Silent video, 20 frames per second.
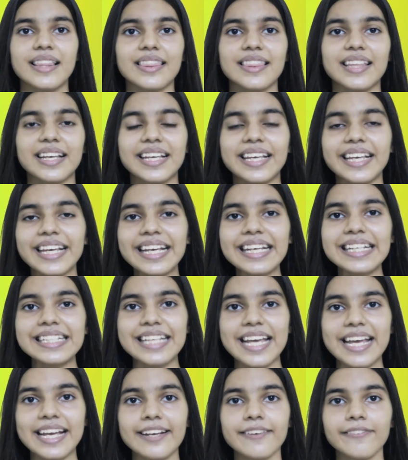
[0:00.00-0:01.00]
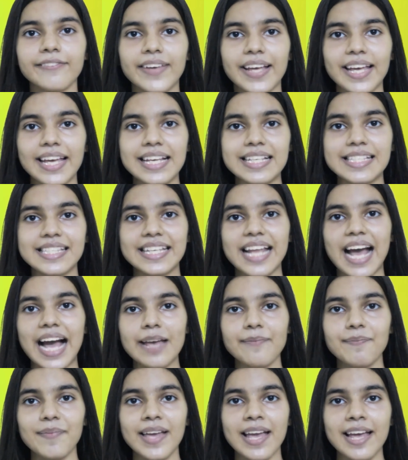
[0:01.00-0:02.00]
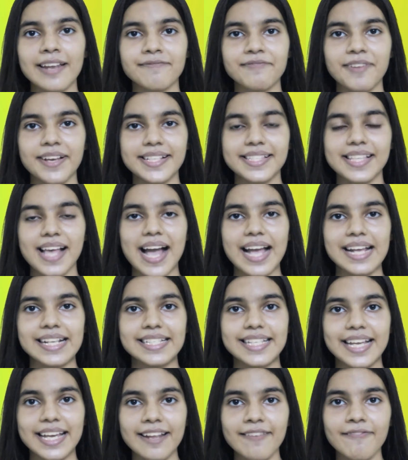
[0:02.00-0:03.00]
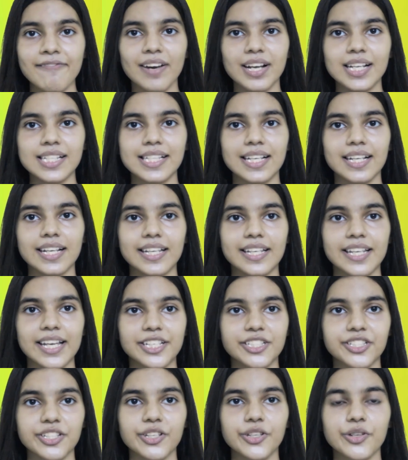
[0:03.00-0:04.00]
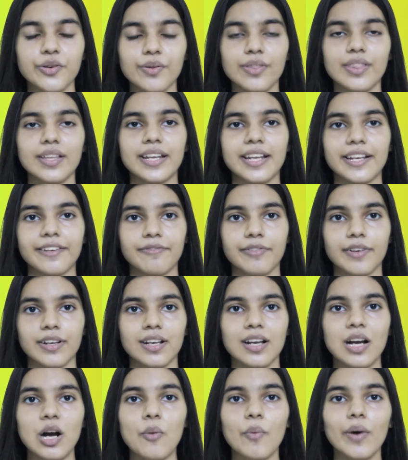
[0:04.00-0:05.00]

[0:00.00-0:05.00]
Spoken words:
The key takeaway is an IP address identifies a connection to the network,